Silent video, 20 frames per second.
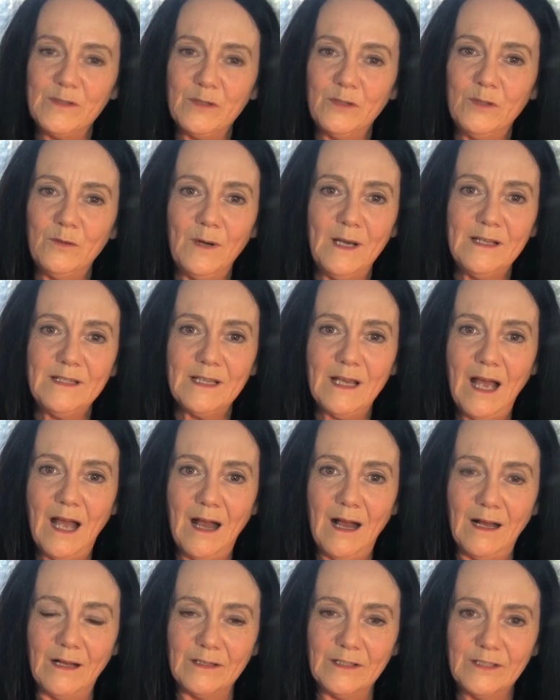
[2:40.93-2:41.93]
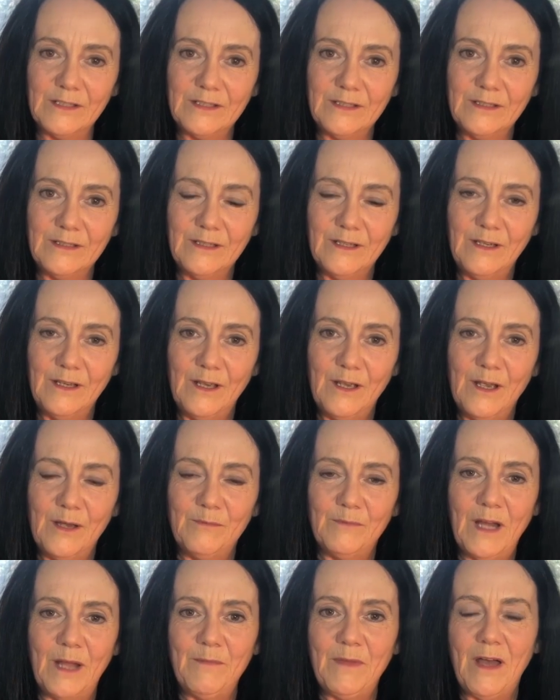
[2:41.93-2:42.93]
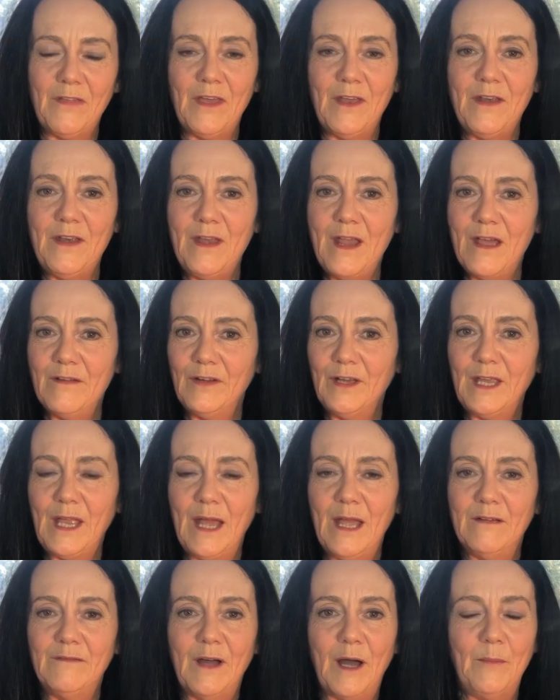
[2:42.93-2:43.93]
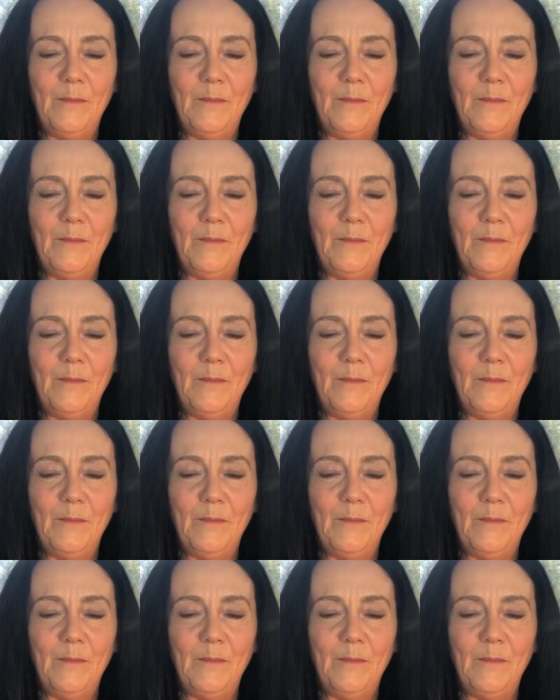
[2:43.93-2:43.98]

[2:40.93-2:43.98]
always art. My mother never gave up